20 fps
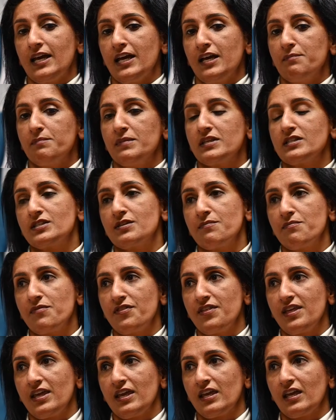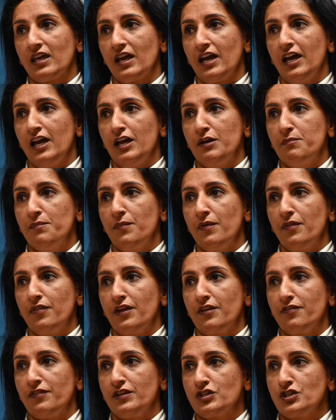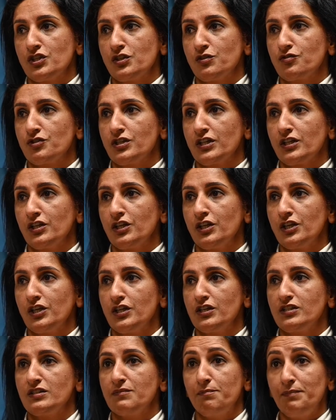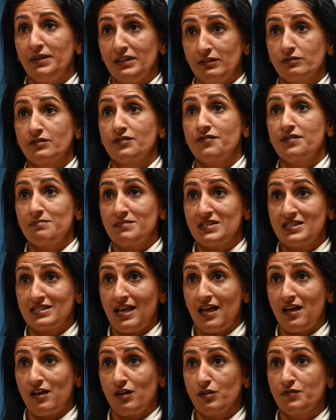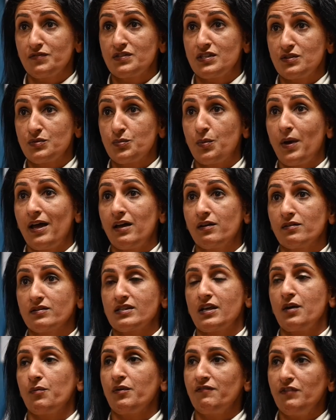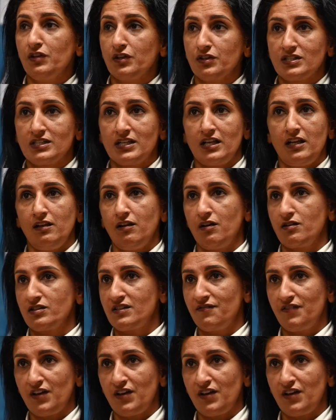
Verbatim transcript: um, something um, that the children could build themselves as well, so we've looked at lots of